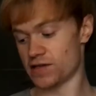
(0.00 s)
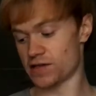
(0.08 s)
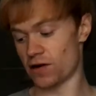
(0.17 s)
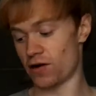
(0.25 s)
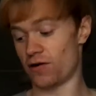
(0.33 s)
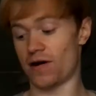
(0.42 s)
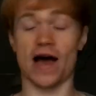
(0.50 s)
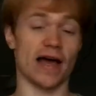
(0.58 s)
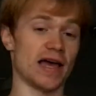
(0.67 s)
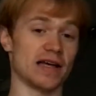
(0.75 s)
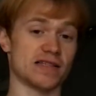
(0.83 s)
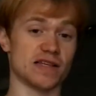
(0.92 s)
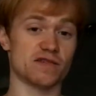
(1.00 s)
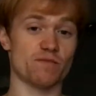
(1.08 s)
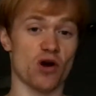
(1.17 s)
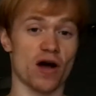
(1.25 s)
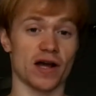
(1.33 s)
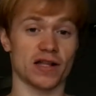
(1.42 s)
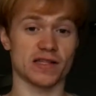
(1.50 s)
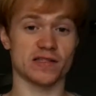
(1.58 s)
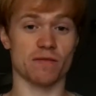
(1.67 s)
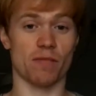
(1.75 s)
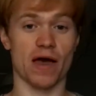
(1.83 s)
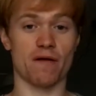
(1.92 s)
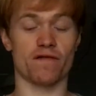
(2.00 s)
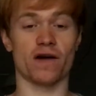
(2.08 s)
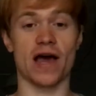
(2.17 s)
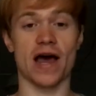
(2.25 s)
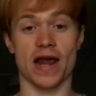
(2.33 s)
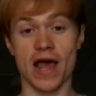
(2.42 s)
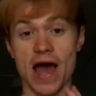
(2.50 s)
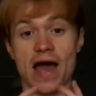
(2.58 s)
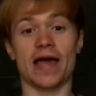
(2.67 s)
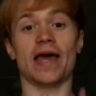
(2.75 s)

So I guess this product is to blame for that.